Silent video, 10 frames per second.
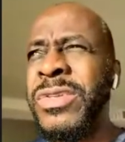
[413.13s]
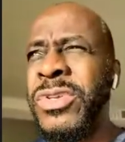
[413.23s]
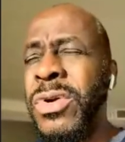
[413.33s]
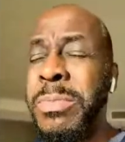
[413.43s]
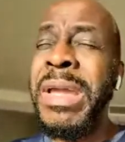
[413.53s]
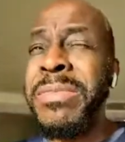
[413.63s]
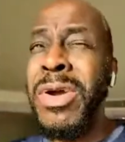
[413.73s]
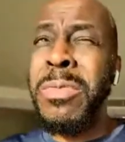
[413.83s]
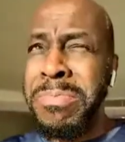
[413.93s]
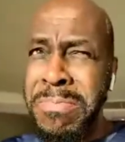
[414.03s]
So
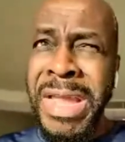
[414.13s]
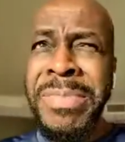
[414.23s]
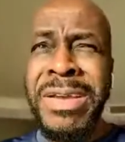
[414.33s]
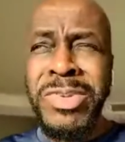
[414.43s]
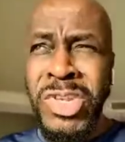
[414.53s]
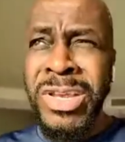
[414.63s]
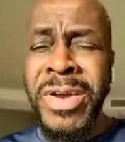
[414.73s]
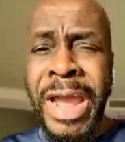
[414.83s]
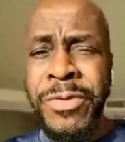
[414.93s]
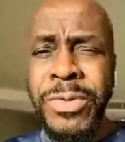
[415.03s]
maybe a
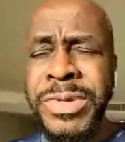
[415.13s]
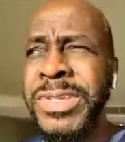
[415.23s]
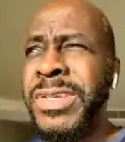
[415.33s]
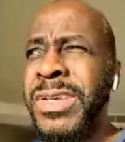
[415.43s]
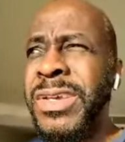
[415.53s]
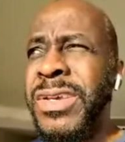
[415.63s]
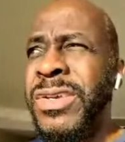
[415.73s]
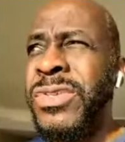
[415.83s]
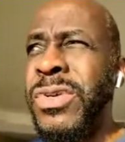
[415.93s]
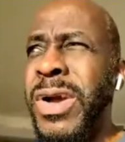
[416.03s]
year afterwards.
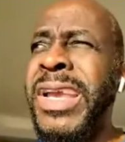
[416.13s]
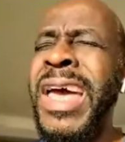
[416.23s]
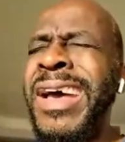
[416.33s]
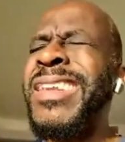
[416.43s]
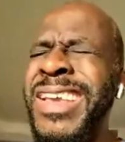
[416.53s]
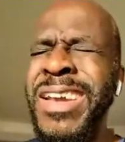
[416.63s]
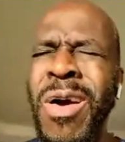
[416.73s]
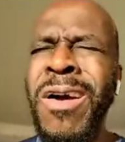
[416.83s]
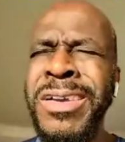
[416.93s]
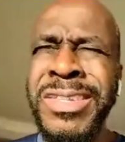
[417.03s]
So I got out, yeah,
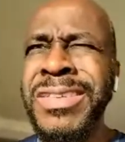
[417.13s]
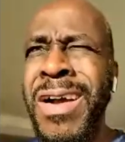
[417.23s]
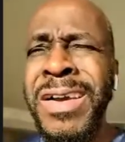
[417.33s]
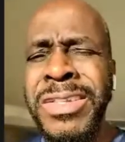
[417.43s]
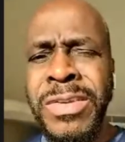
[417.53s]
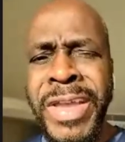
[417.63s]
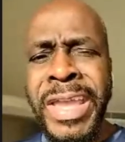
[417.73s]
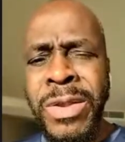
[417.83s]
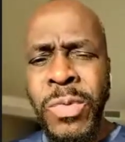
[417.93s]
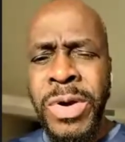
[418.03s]
in August of
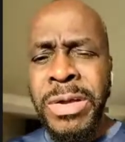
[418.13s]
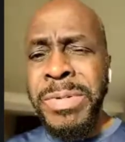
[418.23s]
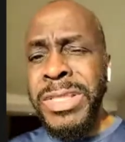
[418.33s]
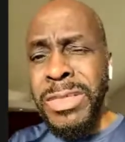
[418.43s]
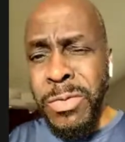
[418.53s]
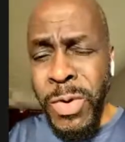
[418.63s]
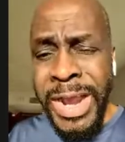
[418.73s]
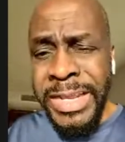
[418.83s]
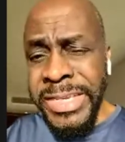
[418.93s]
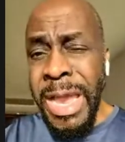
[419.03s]
81, but the
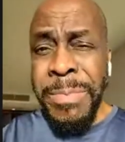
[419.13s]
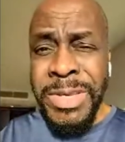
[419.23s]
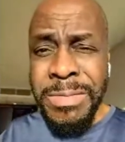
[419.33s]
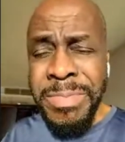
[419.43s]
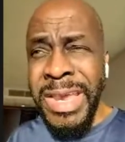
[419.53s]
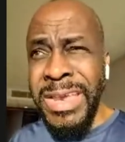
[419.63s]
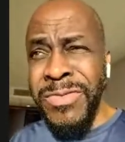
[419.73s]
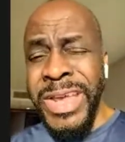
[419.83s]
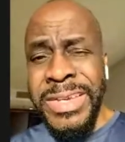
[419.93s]
riots happened in May of